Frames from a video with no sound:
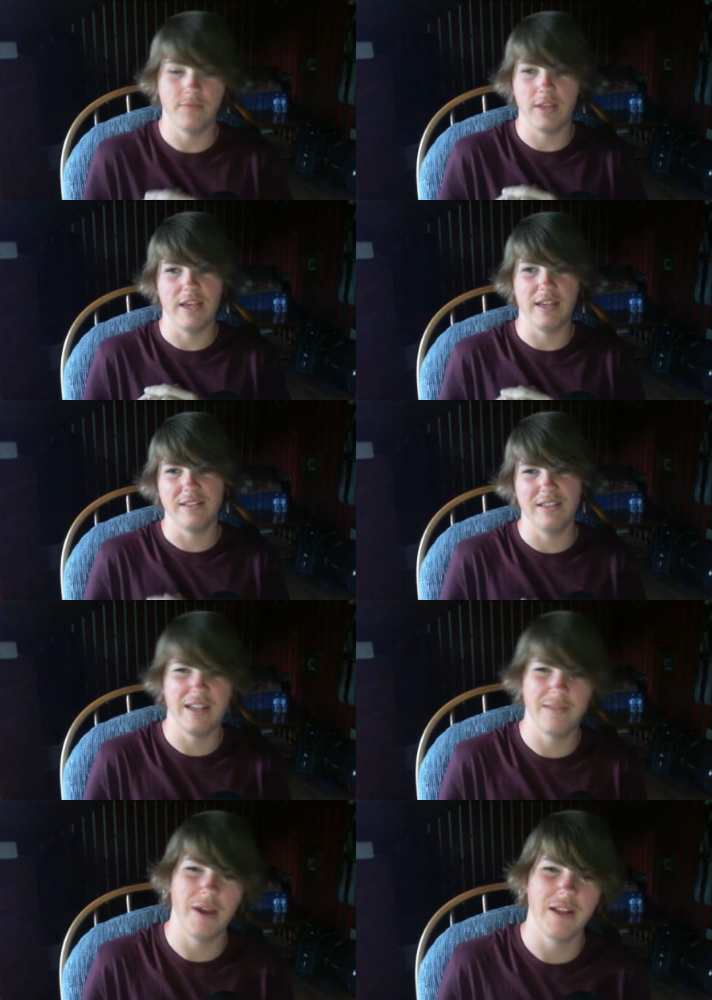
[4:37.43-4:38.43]
it
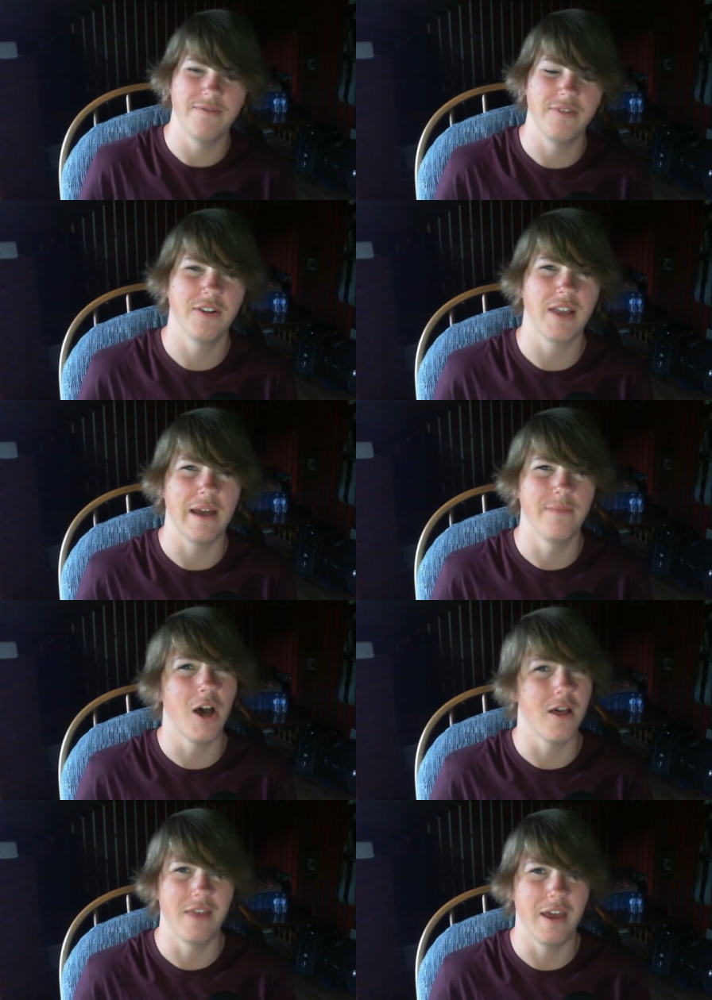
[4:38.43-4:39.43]
it might feel like I'm
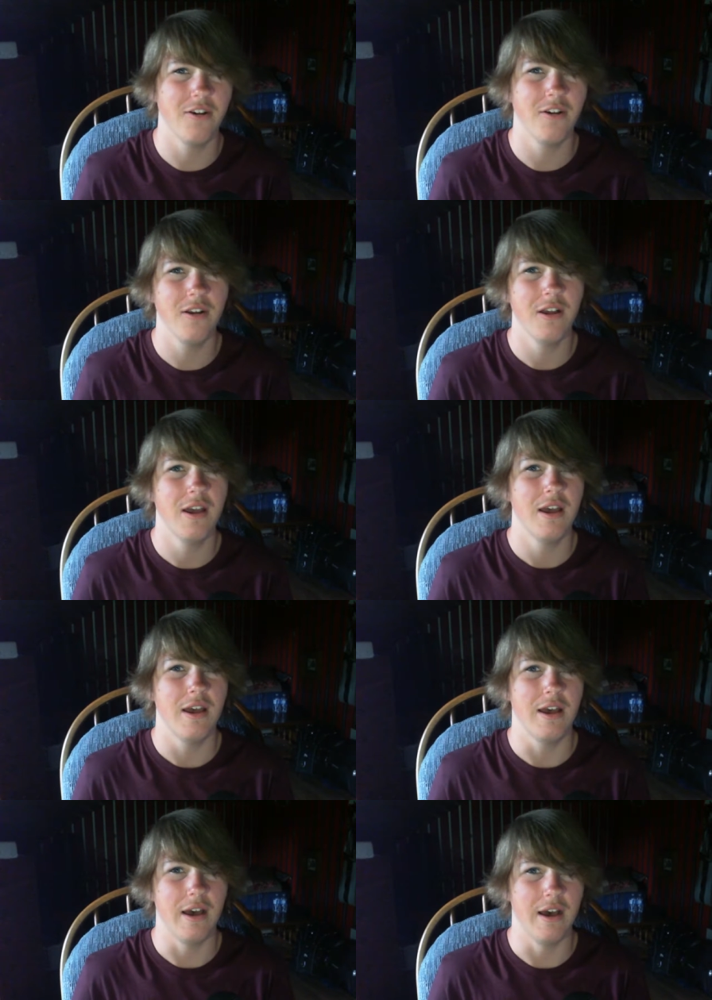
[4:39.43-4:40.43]
not there
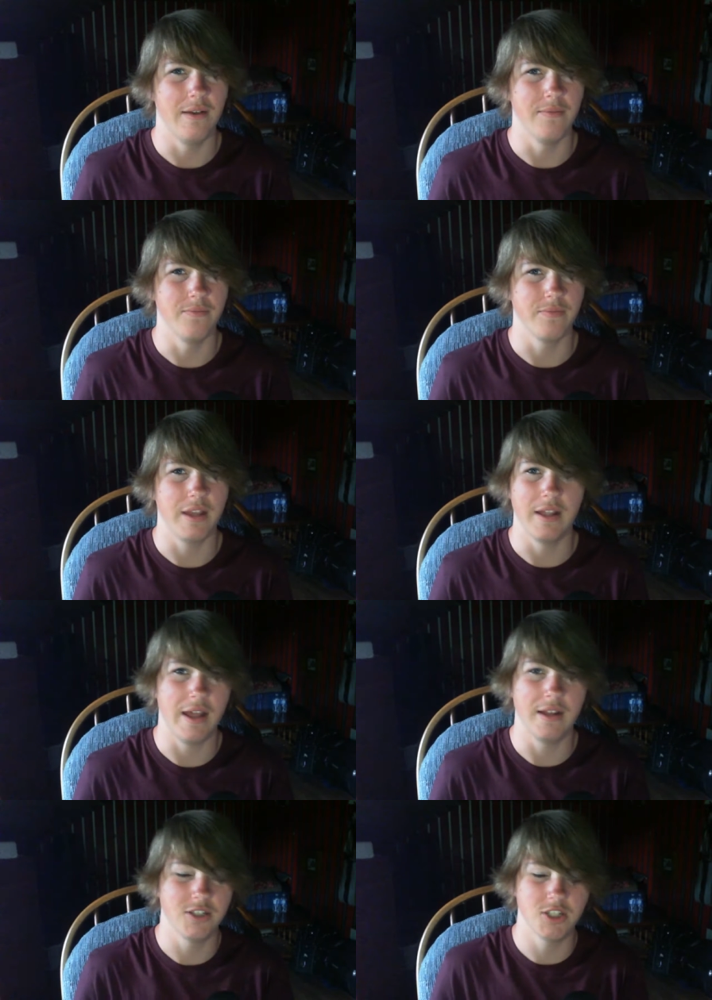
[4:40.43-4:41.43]
um, and,
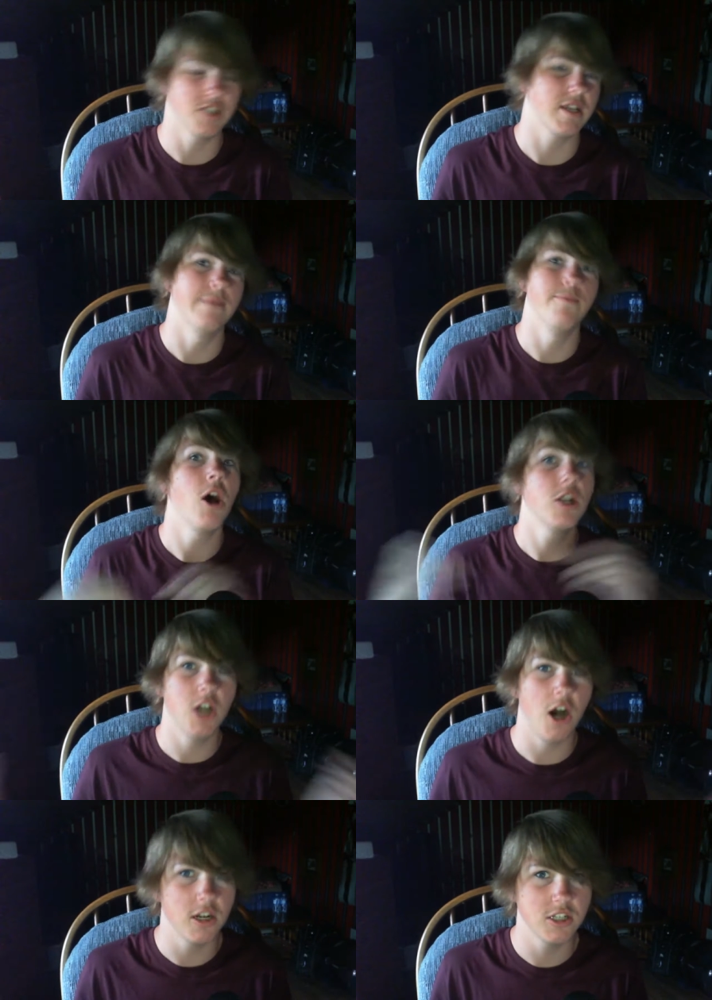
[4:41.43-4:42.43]
and, it's just like a
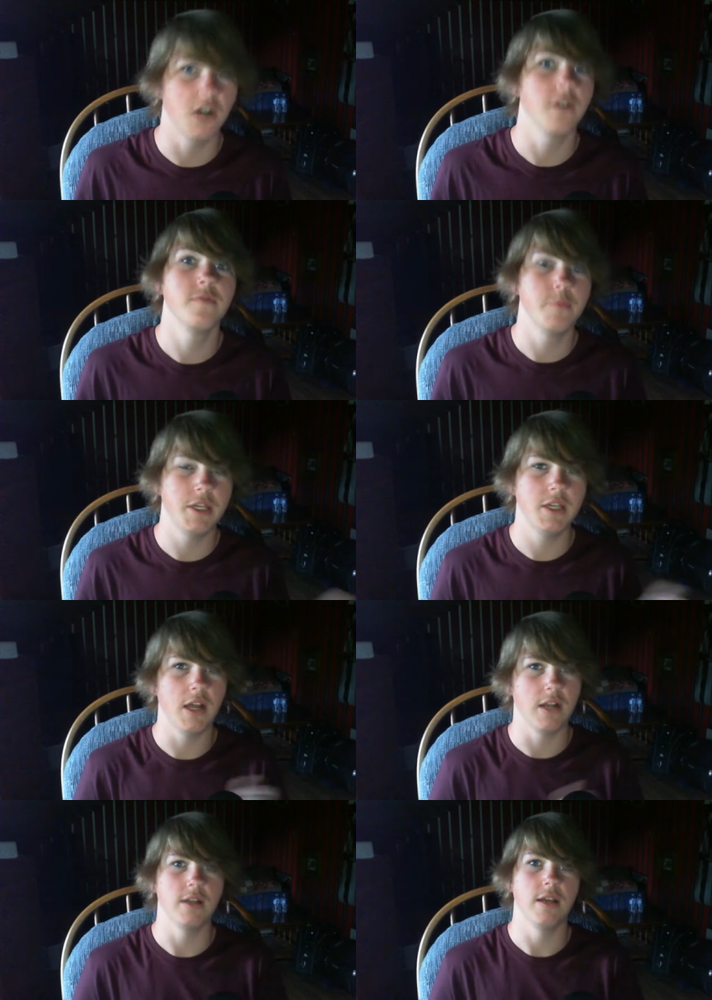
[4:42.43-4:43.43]
montage of me,
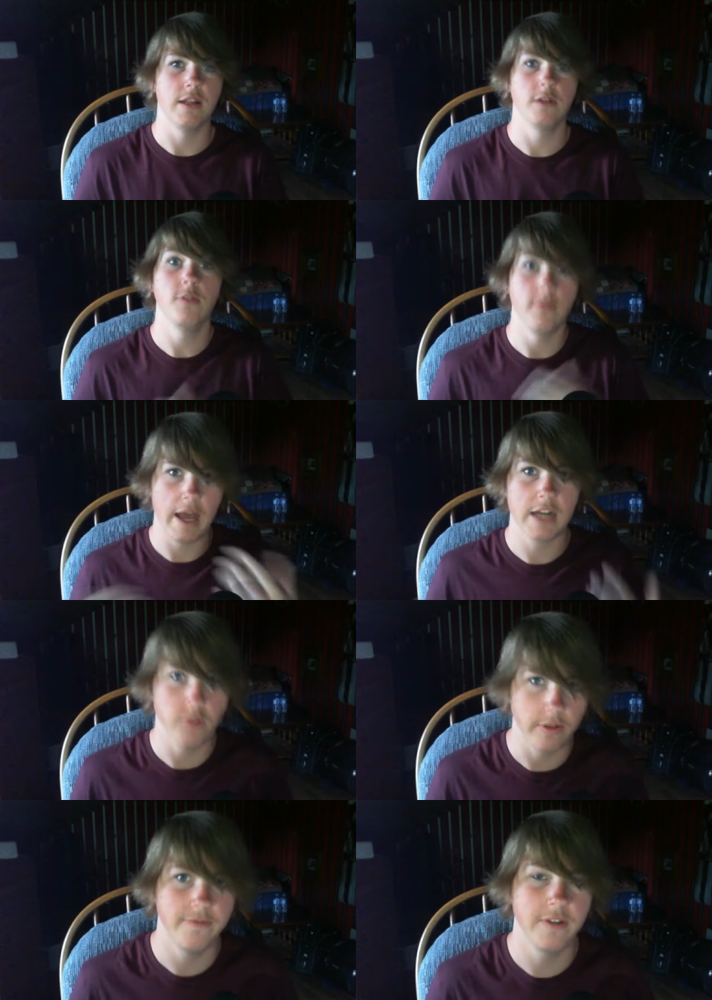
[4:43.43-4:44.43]
and it, will
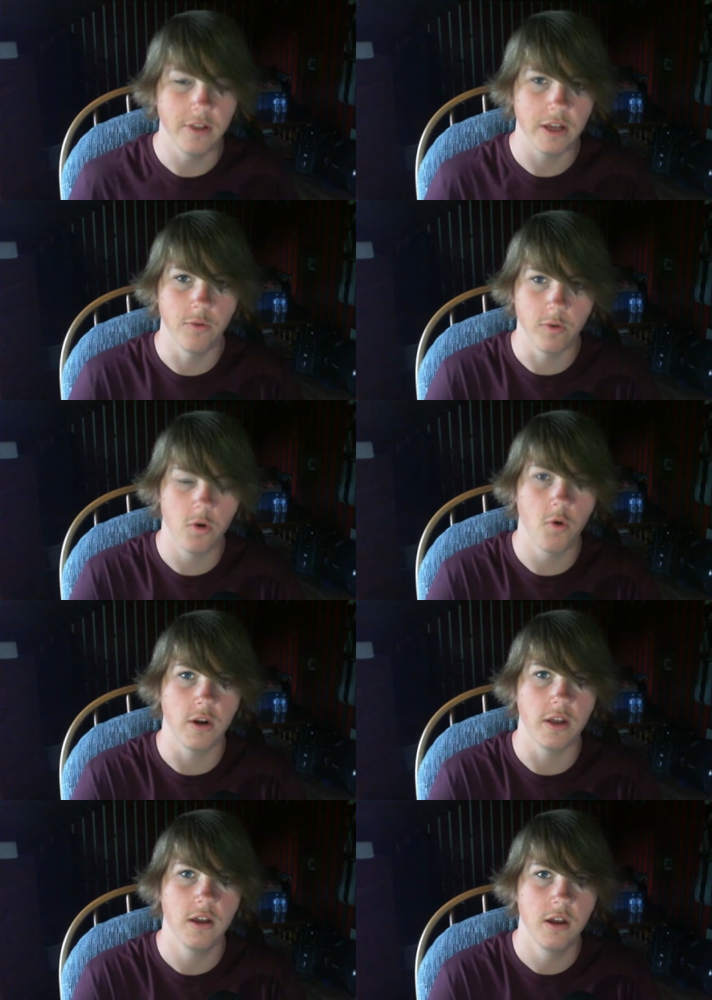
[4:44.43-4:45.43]
actually feel like a
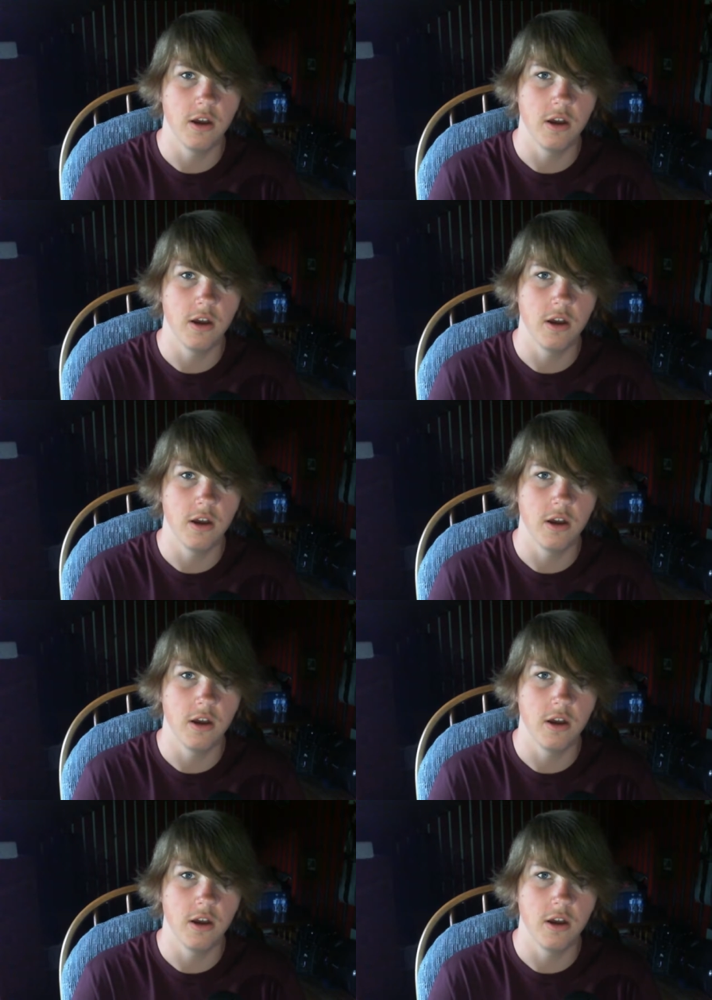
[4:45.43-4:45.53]
recording.